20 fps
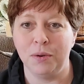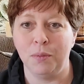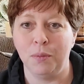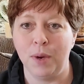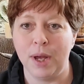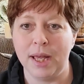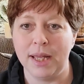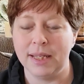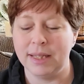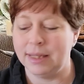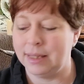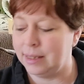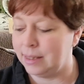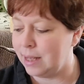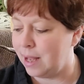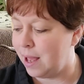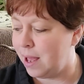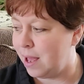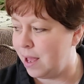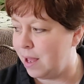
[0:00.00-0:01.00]
was
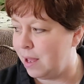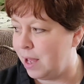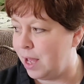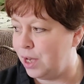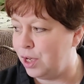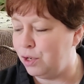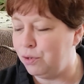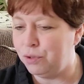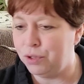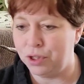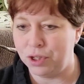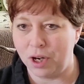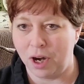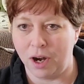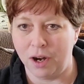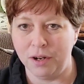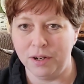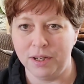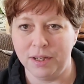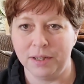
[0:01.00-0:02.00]
a new
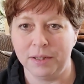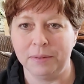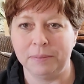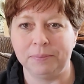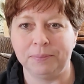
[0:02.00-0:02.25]
start.